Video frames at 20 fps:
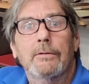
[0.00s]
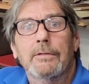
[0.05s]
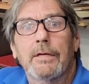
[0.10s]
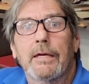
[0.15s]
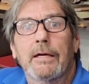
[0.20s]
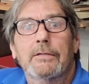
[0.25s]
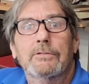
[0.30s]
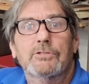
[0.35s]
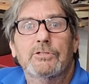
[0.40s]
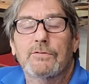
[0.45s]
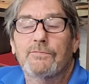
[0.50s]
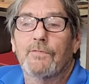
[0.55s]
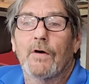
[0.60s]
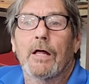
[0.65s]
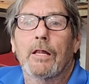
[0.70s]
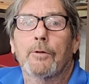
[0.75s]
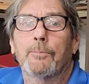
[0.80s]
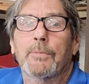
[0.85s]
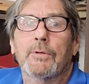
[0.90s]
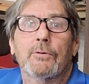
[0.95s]
Yeah, she
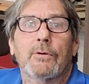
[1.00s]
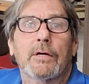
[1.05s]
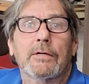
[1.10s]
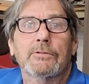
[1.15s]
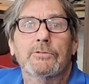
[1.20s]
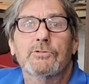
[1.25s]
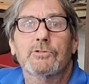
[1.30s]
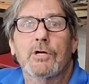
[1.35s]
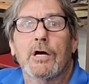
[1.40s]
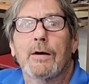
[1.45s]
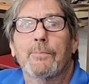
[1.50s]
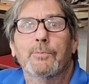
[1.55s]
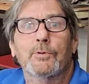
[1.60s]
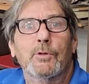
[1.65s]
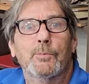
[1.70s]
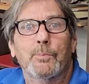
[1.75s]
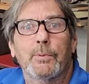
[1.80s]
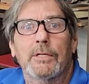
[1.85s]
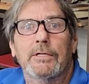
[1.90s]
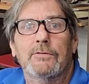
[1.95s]
followed me around the shop
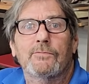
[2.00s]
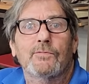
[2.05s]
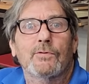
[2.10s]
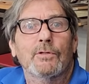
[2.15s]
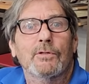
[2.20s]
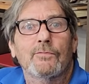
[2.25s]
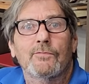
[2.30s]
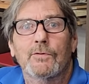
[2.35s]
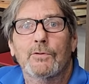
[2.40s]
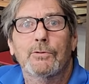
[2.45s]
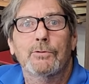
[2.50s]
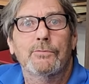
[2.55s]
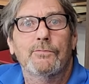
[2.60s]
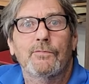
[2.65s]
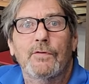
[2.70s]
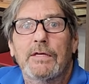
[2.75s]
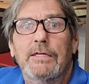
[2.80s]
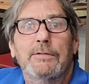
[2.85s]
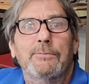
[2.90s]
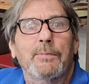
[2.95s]
with a plate full of food,
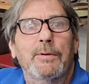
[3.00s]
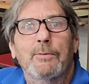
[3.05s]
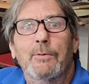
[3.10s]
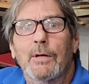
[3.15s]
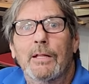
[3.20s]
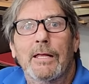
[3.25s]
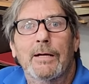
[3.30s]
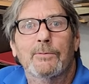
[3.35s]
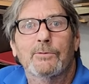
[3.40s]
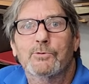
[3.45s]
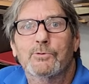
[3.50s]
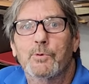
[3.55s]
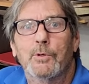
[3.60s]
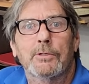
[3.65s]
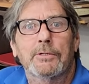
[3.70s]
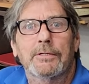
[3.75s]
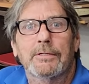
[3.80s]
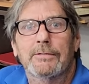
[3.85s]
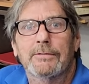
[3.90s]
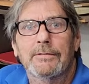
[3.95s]
feeding me while I was
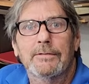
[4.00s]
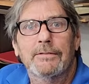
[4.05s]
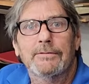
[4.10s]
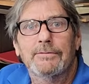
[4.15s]
working.